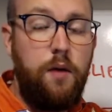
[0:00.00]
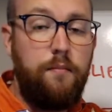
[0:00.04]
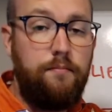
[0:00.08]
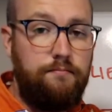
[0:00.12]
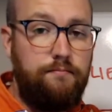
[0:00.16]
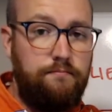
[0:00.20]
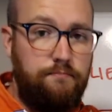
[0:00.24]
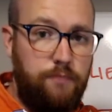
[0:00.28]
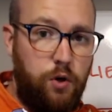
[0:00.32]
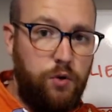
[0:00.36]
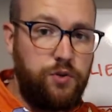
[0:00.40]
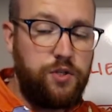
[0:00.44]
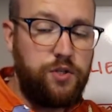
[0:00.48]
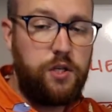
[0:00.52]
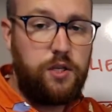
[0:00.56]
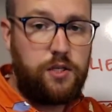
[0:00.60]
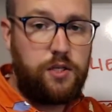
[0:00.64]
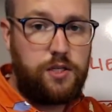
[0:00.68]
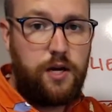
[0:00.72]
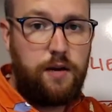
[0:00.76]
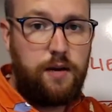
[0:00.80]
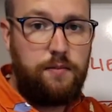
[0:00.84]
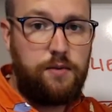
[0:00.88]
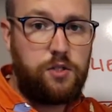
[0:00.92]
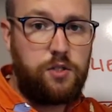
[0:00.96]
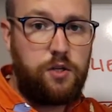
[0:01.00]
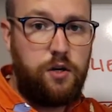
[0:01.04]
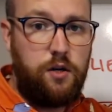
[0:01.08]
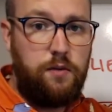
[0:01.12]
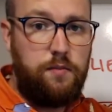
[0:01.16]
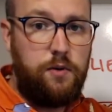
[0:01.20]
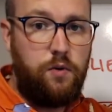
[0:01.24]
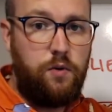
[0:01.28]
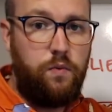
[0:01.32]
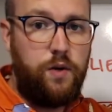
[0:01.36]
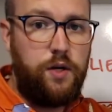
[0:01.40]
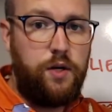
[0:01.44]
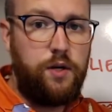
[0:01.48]
Most of the time it's going to
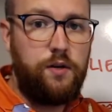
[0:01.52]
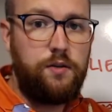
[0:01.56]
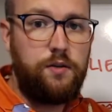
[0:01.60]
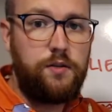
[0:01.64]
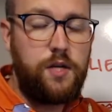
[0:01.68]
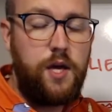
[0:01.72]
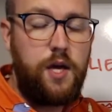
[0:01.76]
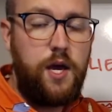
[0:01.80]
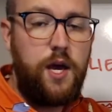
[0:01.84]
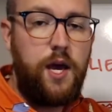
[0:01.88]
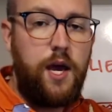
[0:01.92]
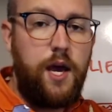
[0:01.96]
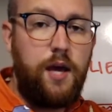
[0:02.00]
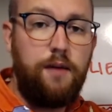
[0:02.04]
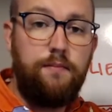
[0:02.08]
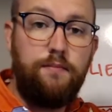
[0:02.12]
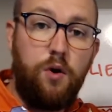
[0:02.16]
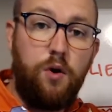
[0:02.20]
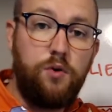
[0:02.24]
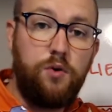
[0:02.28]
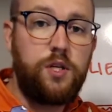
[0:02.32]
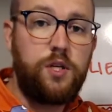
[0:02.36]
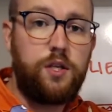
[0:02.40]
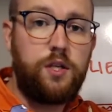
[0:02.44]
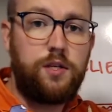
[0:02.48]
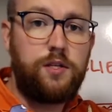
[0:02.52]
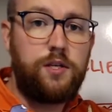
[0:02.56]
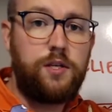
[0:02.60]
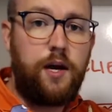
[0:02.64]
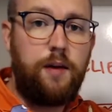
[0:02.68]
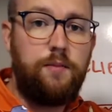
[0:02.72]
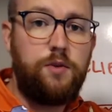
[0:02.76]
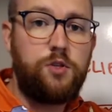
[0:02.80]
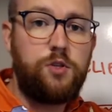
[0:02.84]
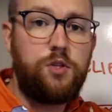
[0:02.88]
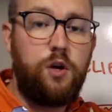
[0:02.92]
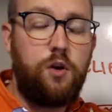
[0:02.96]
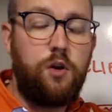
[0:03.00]
be Windows, and most of the
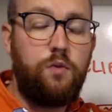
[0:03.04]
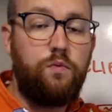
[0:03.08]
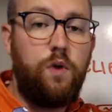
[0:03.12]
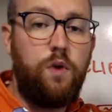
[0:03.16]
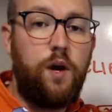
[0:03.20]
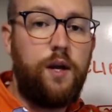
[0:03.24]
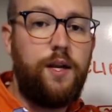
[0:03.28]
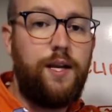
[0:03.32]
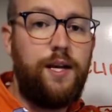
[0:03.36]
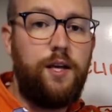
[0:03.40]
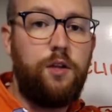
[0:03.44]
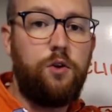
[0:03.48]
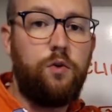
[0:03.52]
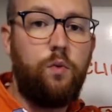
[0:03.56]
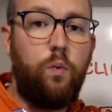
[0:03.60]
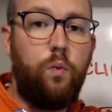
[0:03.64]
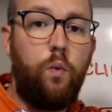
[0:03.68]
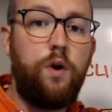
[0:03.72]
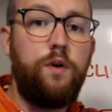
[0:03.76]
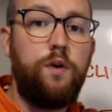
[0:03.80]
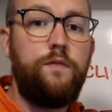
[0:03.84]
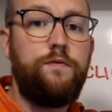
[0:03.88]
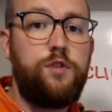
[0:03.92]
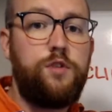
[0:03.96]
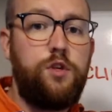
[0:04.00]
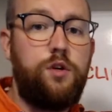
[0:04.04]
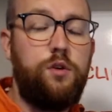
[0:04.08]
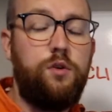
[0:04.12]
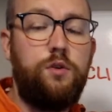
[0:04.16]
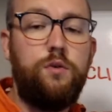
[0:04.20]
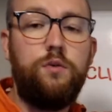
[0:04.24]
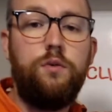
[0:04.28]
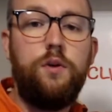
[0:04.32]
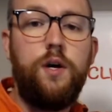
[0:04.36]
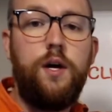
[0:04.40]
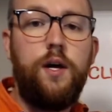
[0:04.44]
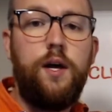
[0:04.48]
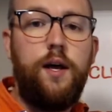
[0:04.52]
time it's going to run either one of
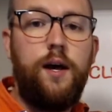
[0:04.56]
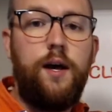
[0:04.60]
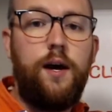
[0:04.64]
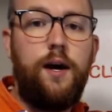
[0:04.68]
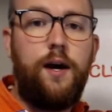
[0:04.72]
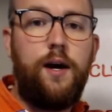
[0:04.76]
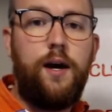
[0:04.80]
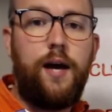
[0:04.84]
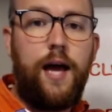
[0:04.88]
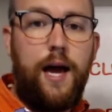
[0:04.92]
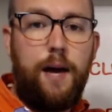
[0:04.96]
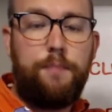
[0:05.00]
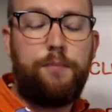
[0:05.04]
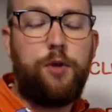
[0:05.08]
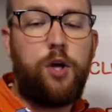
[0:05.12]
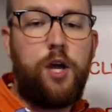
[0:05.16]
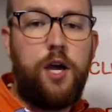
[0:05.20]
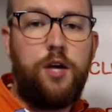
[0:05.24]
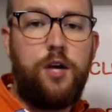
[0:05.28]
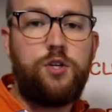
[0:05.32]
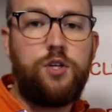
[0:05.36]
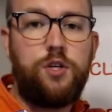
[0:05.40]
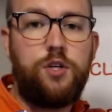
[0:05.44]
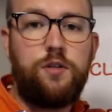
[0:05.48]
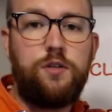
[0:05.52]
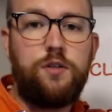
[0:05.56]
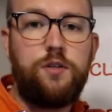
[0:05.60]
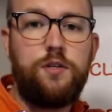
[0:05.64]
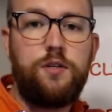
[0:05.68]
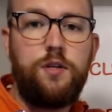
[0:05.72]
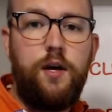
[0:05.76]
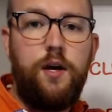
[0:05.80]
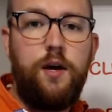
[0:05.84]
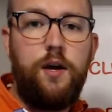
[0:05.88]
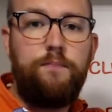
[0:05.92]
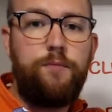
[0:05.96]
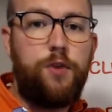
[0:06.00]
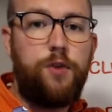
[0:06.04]
two applications,
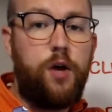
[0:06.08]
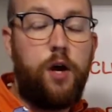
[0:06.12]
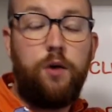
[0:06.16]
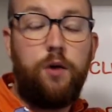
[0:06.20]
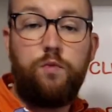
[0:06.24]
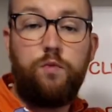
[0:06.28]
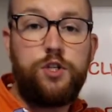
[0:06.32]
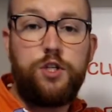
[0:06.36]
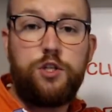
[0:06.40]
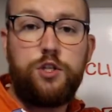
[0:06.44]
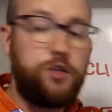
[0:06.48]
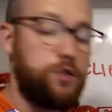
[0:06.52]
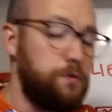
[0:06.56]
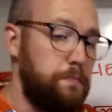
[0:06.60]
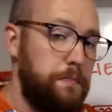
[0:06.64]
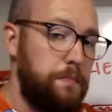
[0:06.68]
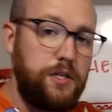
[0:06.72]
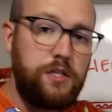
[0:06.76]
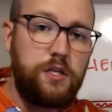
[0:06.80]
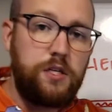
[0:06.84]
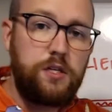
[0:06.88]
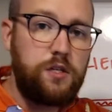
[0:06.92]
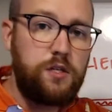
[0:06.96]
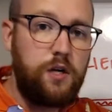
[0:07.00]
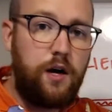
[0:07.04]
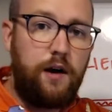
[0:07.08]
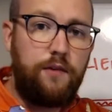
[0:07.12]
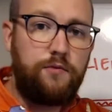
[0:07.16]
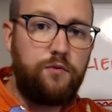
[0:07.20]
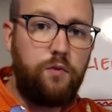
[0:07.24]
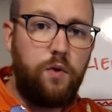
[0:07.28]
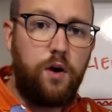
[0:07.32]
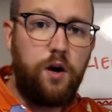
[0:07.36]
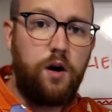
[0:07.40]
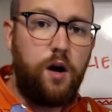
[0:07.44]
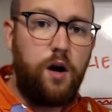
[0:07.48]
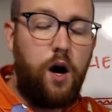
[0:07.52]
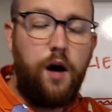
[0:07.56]
which is just a piece of
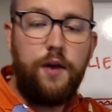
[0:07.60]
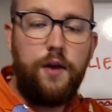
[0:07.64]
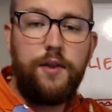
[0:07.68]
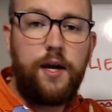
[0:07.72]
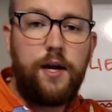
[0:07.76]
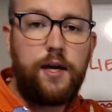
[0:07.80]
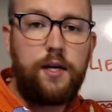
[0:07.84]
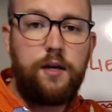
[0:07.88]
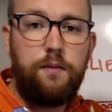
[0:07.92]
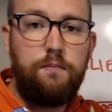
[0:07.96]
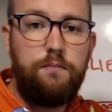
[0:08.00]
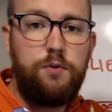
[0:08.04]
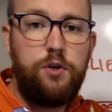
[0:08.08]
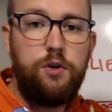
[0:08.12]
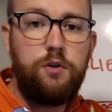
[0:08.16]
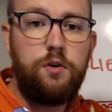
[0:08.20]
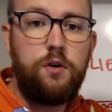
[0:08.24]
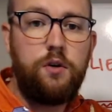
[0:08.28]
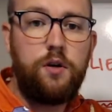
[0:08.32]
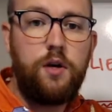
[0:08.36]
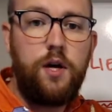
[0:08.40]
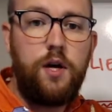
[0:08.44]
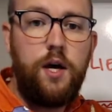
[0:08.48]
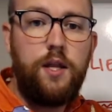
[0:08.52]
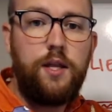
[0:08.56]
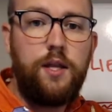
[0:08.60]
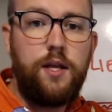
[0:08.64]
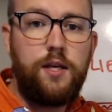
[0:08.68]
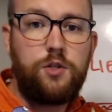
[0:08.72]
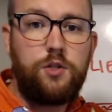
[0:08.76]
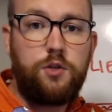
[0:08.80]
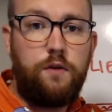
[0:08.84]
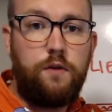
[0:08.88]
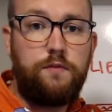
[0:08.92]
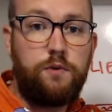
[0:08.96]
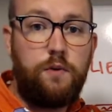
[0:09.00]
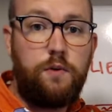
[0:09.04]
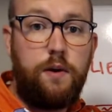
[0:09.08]
software on that computer that
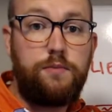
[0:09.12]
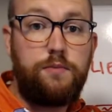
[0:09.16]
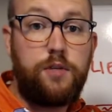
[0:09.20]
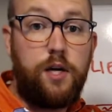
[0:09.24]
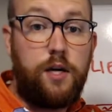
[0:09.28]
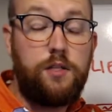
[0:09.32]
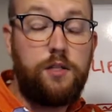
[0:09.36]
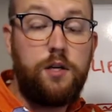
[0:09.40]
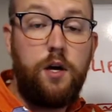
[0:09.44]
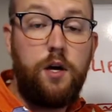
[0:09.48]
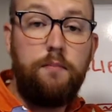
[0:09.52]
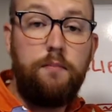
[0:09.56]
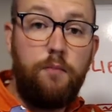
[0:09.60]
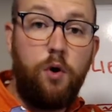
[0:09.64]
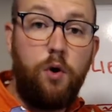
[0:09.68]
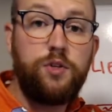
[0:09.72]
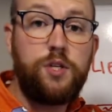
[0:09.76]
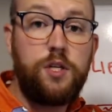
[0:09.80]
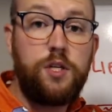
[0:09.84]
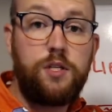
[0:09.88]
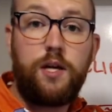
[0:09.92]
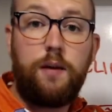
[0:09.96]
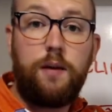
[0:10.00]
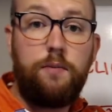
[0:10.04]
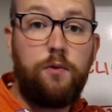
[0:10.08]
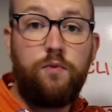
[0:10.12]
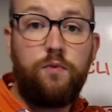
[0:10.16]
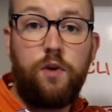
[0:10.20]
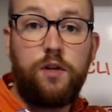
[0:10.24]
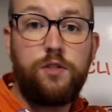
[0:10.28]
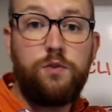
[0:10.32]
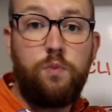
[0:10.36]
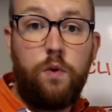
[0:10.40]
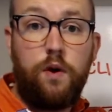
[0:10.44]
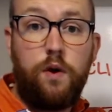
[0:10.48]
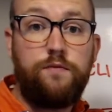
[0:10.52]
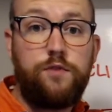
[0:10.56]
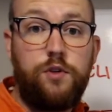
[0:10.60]
serves websites. Most of the time it runs
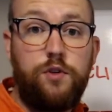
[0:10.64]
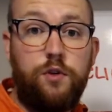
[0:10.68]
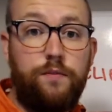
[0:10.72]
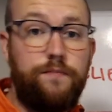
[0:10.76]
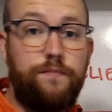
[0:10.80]
one of two.